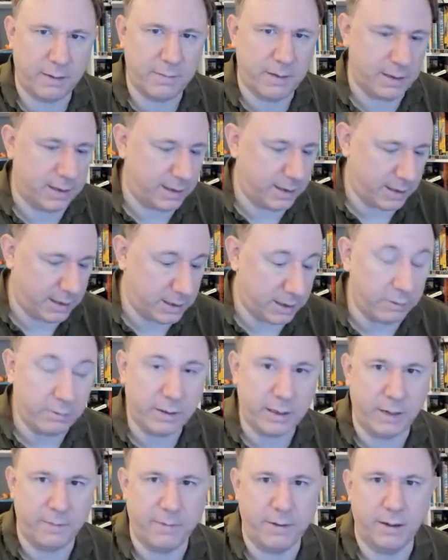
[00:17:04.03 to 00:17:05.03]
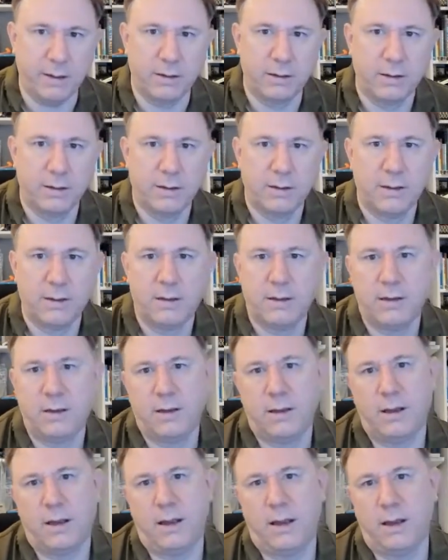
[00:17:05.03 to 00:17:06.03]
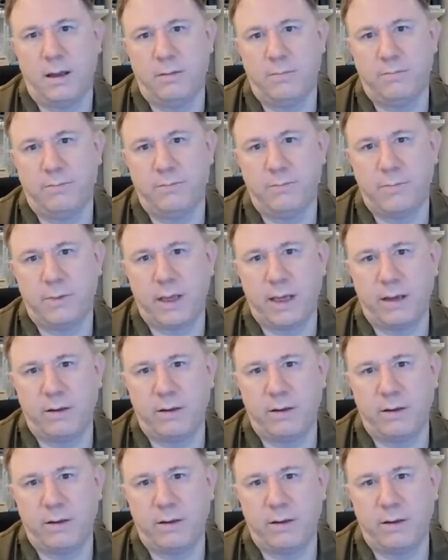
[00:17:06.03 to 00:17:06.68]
I mean, they don't clip in. They